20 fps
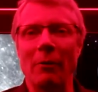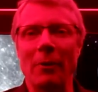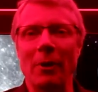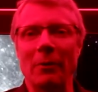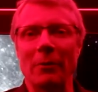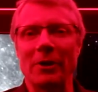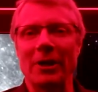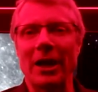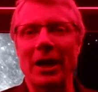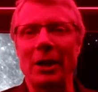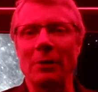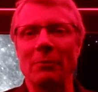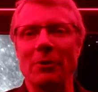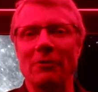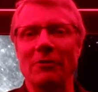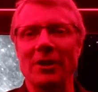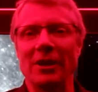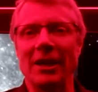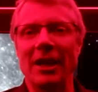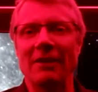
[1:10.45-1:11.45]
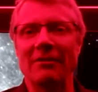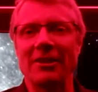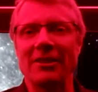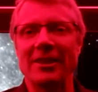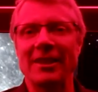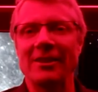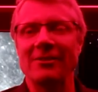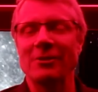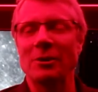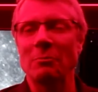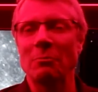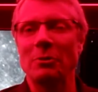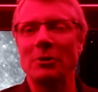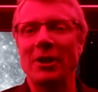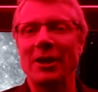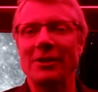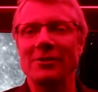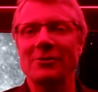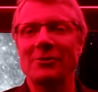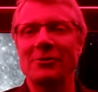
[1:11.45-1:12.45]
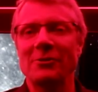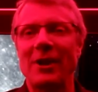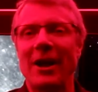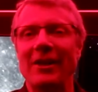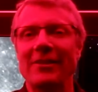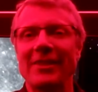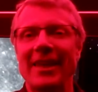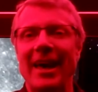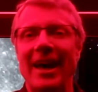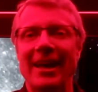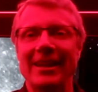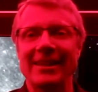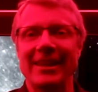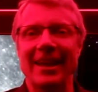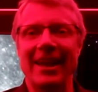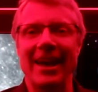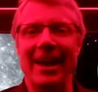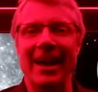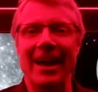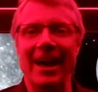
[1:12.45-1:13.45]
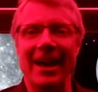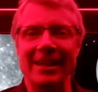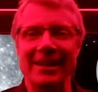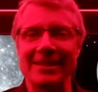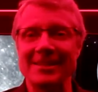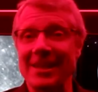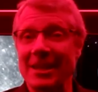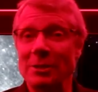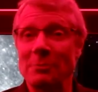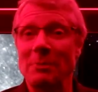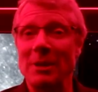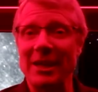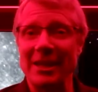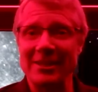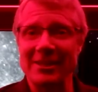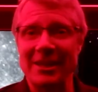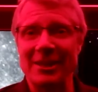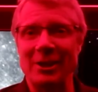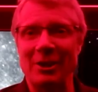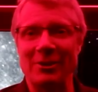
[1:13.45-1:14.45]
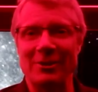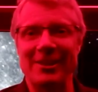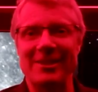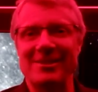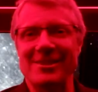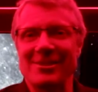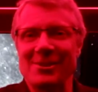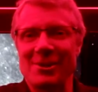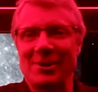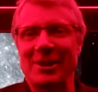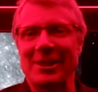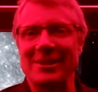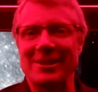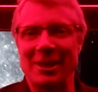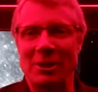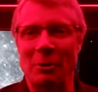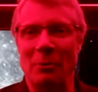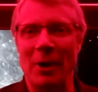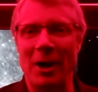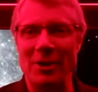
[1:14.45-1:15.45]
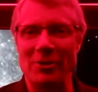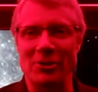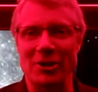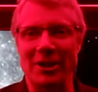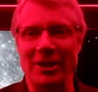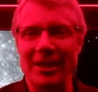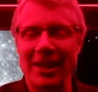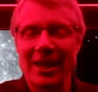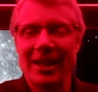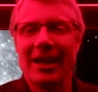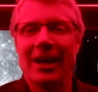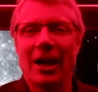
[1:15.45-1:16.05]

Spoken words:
we were kind of moving heavy things in place throughout that, and it said to be continued. This is your continuation.